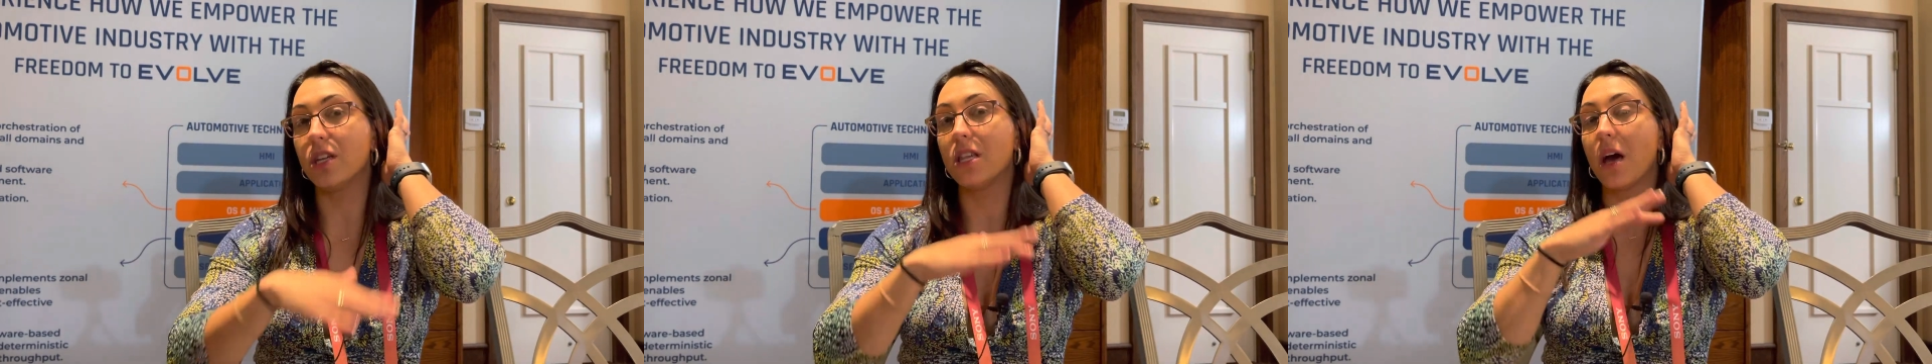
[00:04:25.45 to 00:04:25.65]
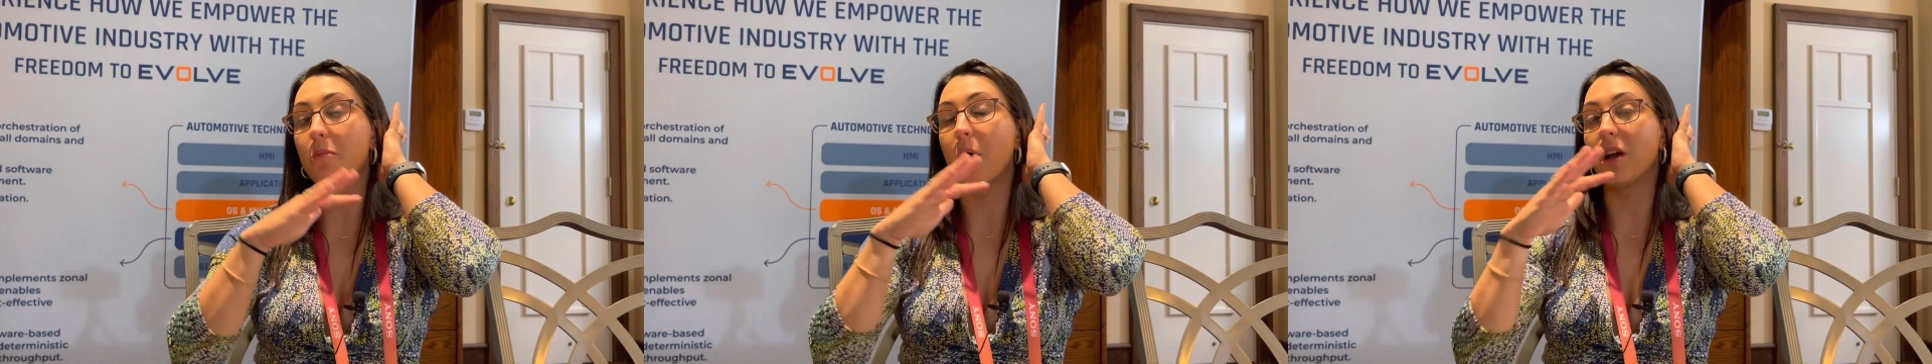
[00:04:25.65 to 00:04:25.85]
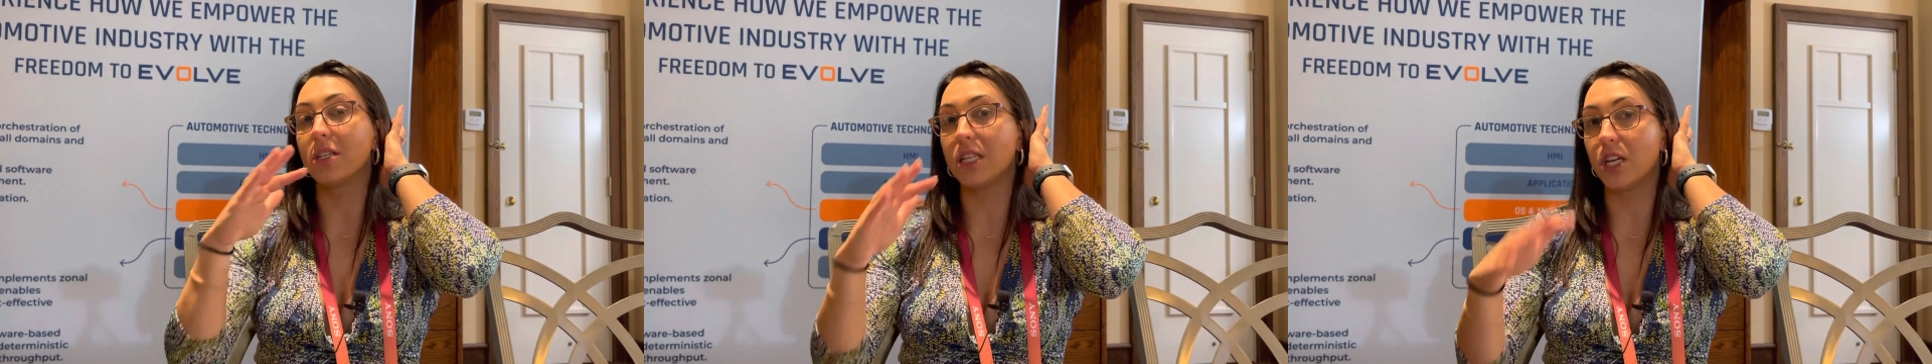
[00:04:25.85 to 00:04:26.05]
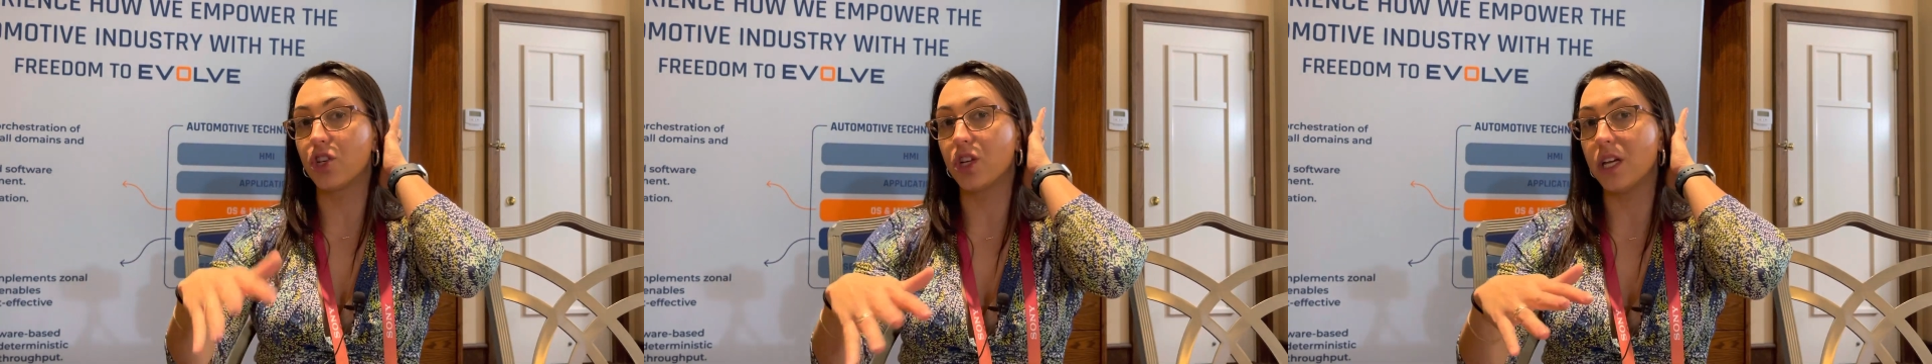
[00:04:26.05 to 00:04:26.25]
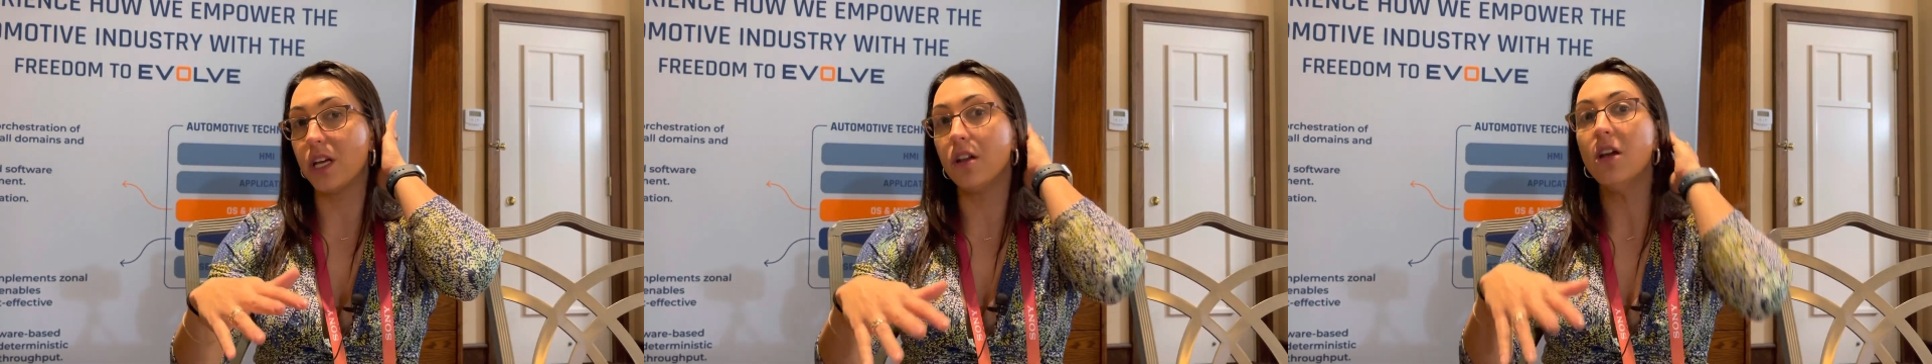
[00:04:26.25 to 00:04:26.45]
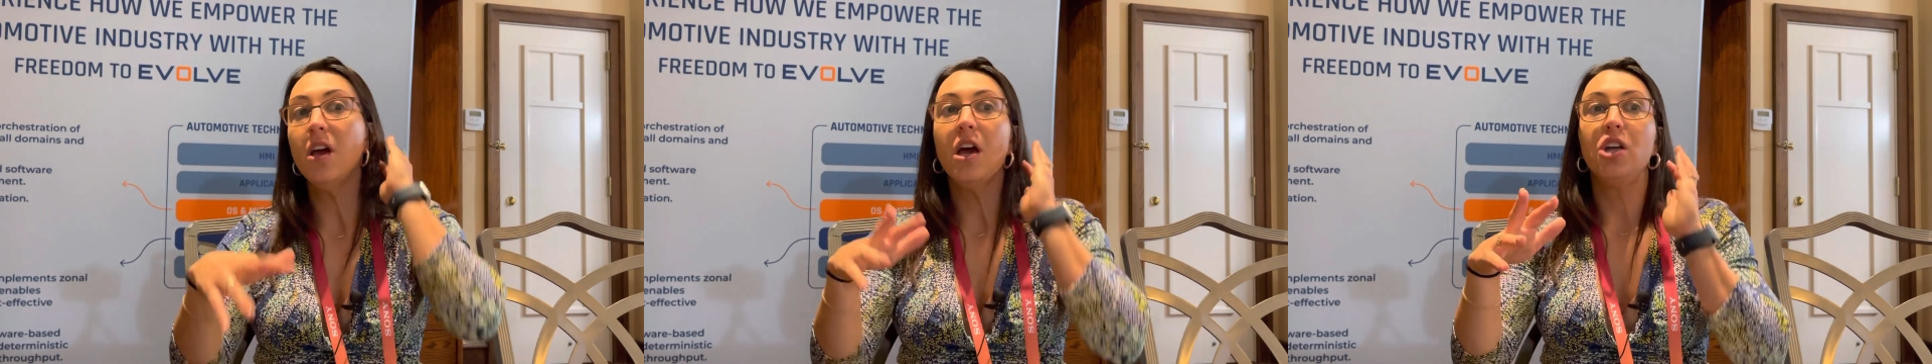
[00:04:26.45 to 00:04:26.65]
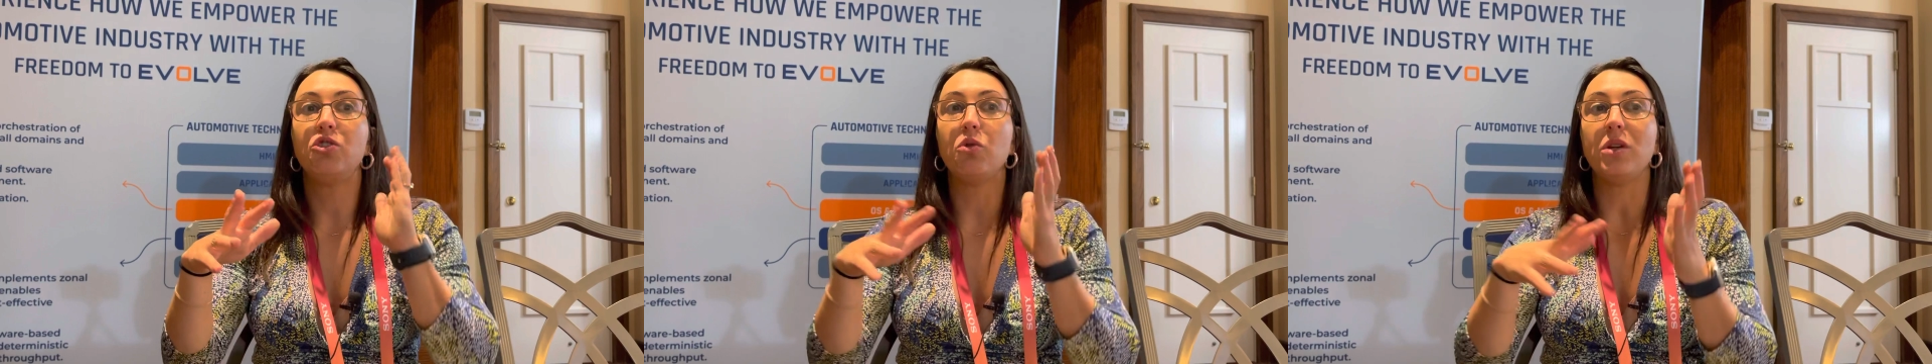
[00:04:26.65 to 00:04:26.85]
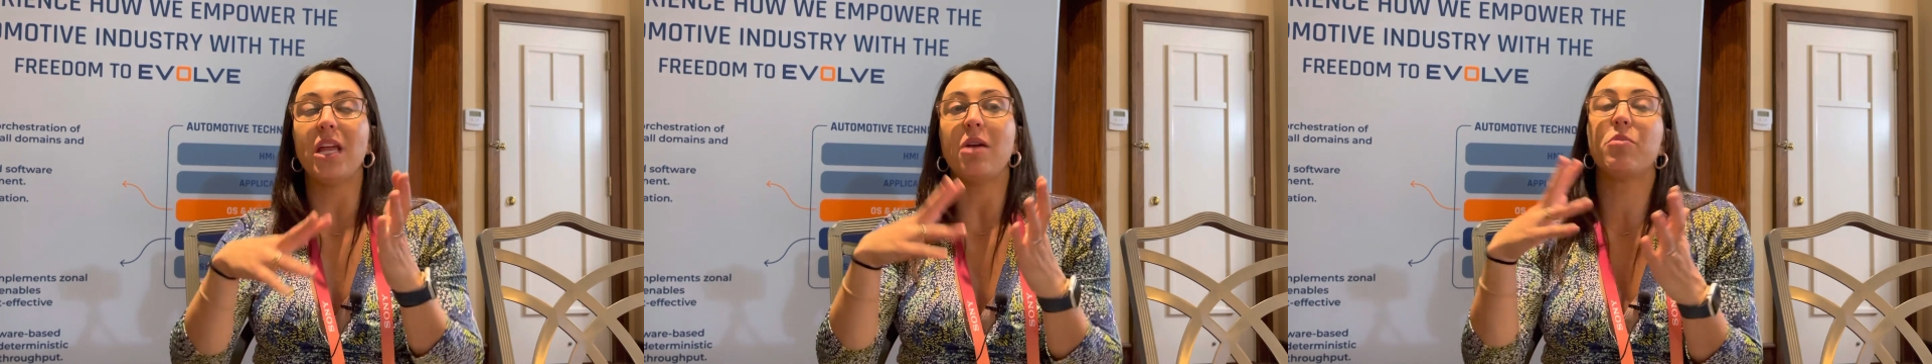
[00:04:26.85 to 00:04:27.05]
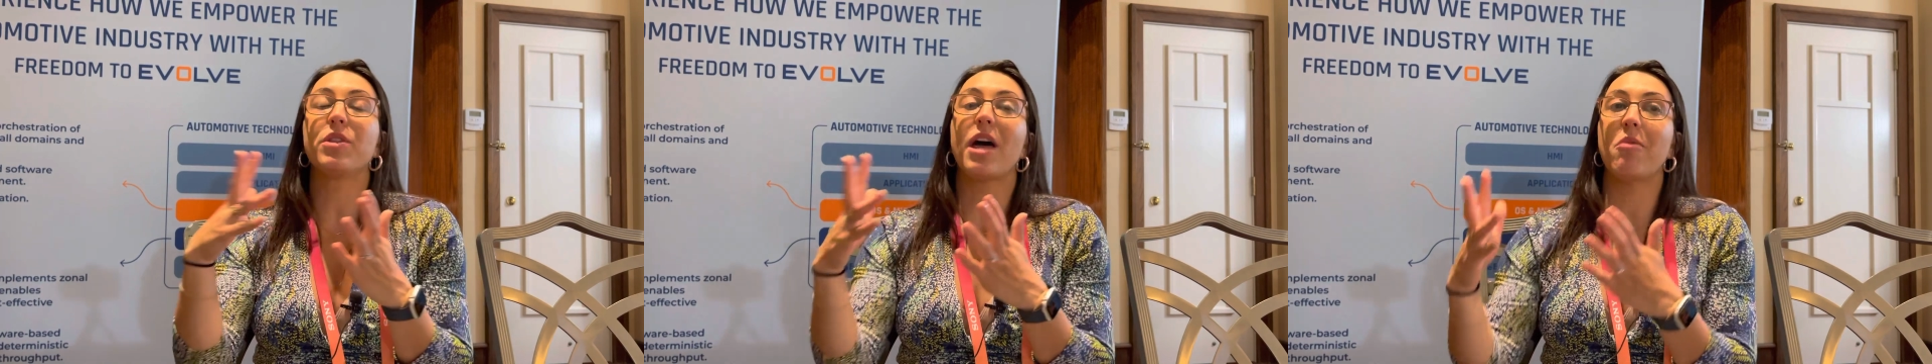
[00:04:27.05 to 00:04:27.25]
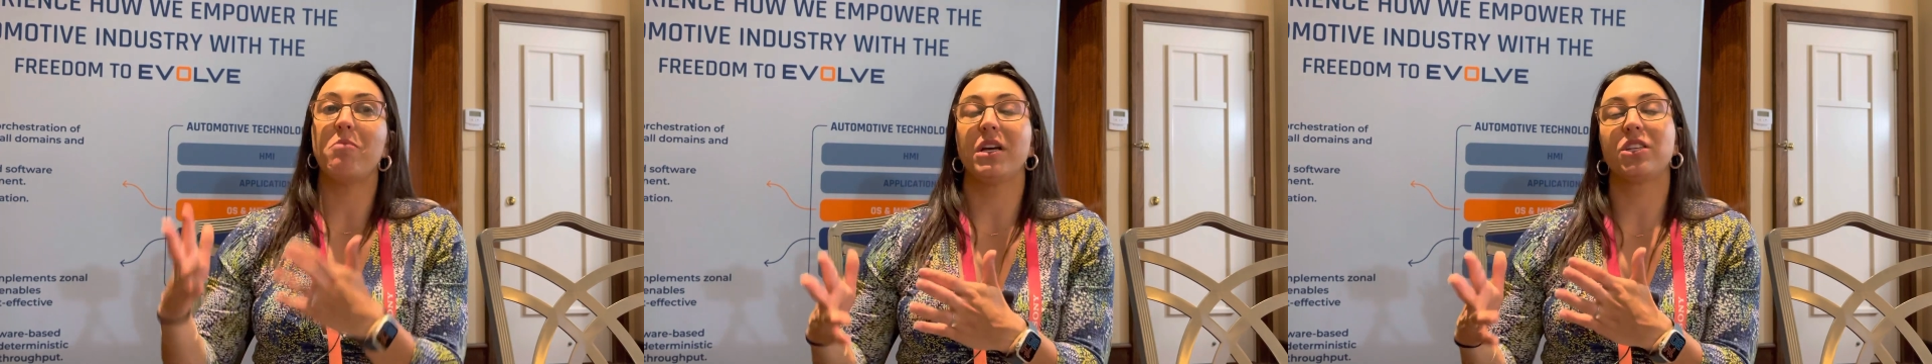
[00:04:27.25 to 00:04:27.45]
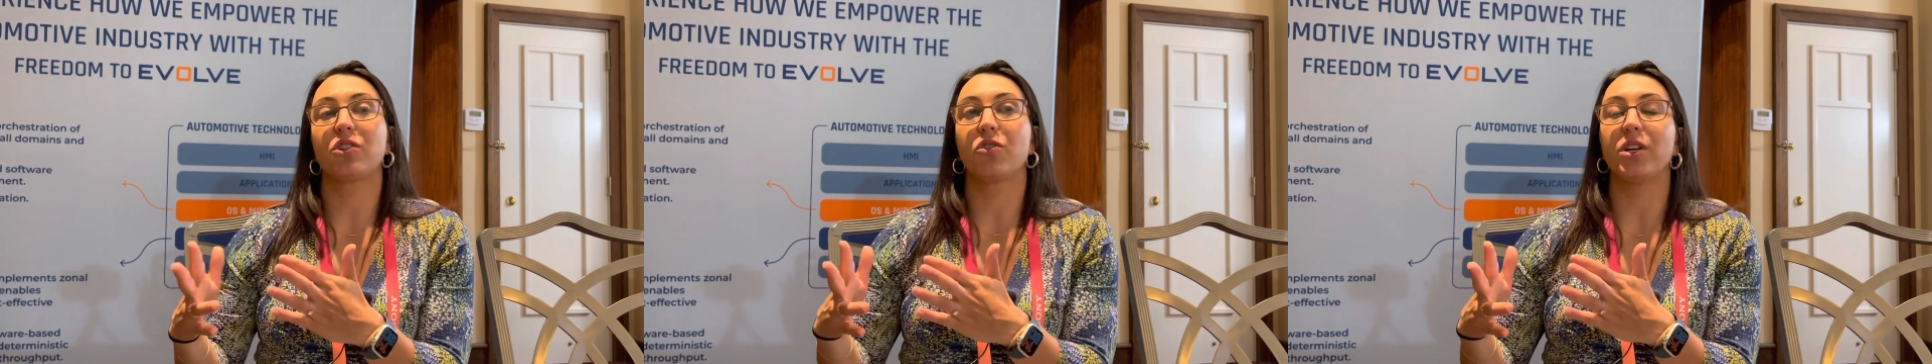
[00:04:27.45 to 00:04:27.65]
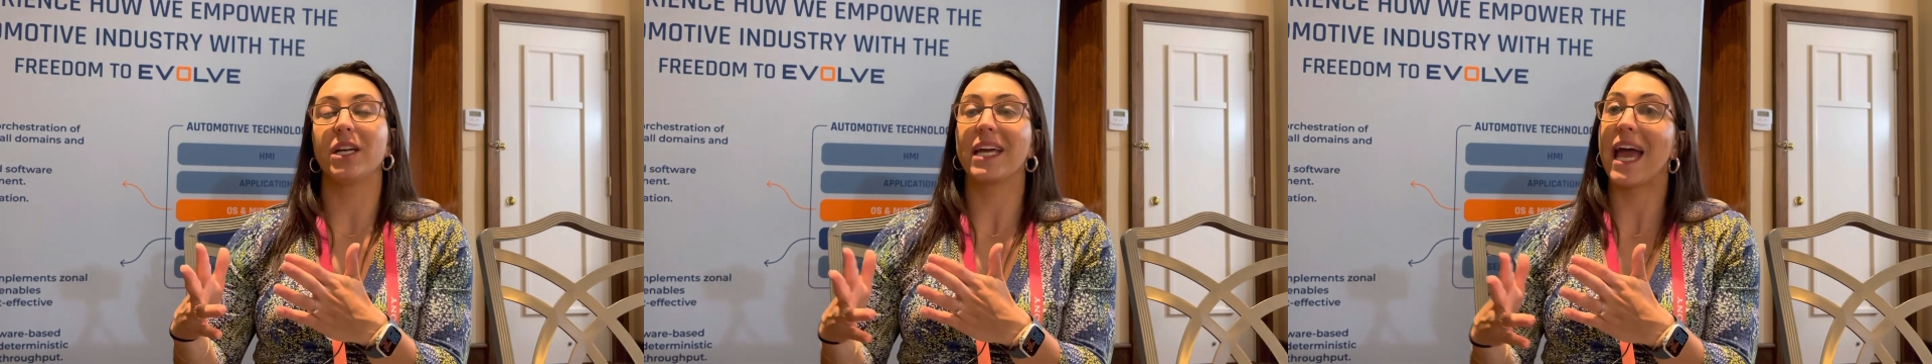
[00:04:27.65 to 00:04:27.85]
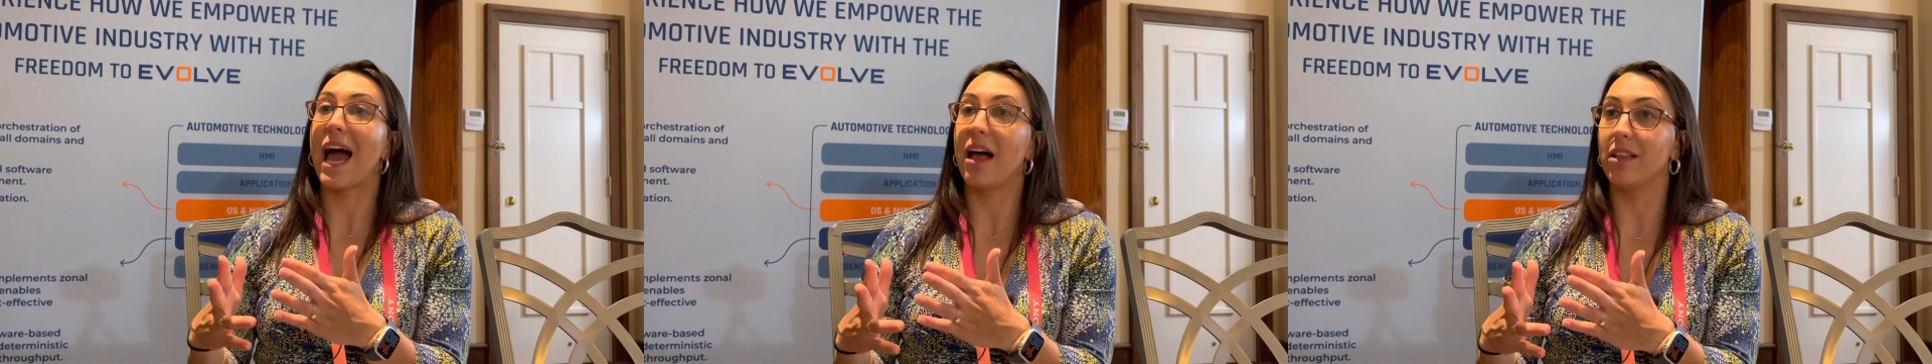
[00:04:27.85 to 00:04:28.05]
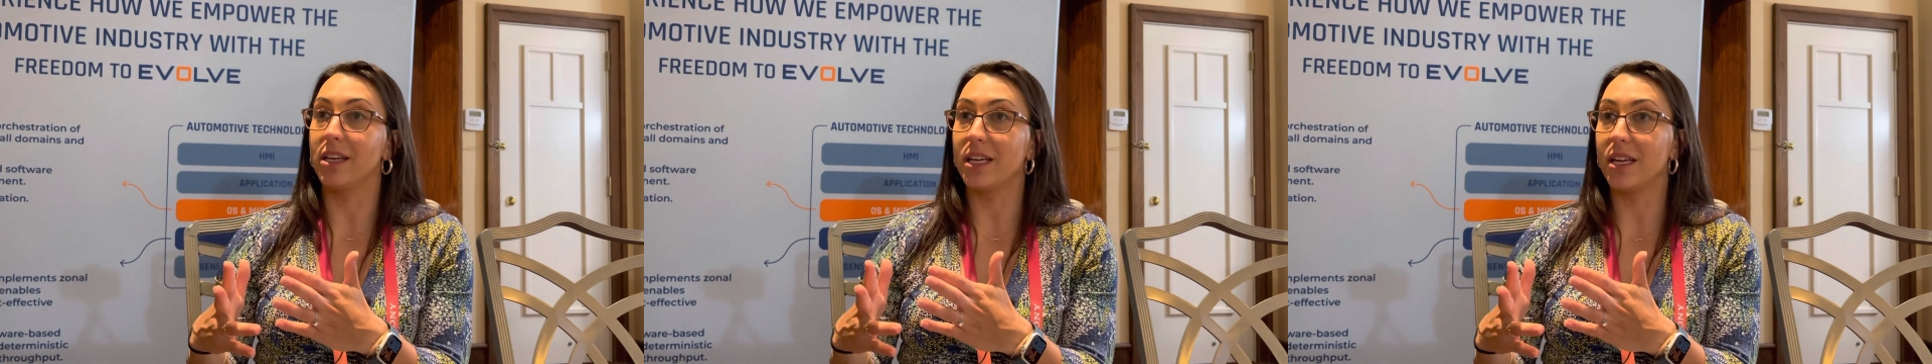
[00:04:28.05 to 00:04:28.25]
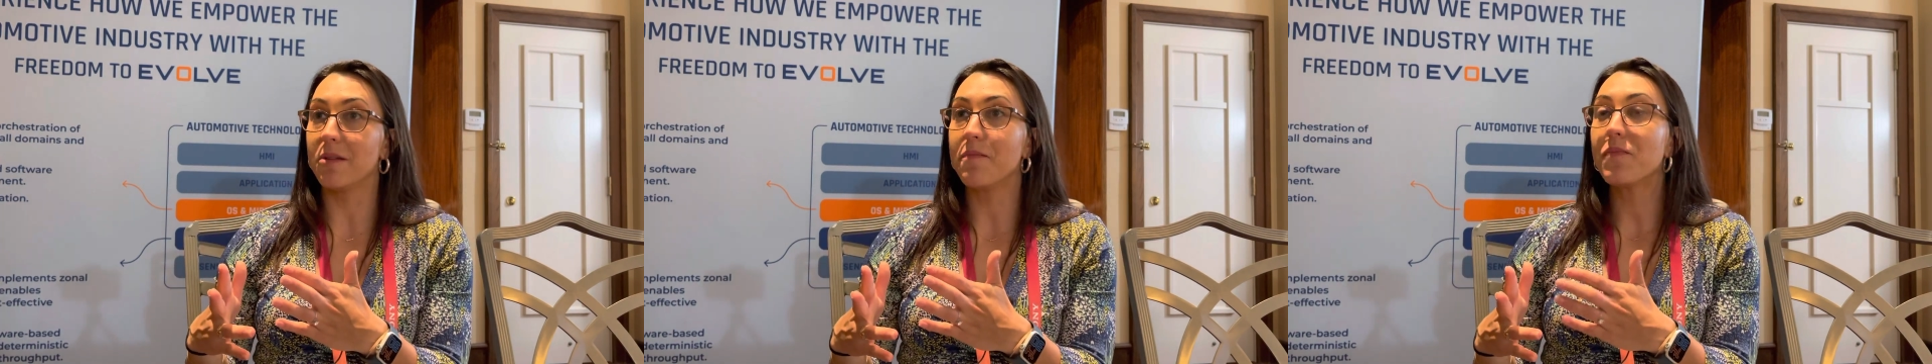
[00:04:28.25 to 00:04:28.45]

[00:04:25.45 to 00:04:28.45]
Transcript: that partitioning to enable that mixed criticality.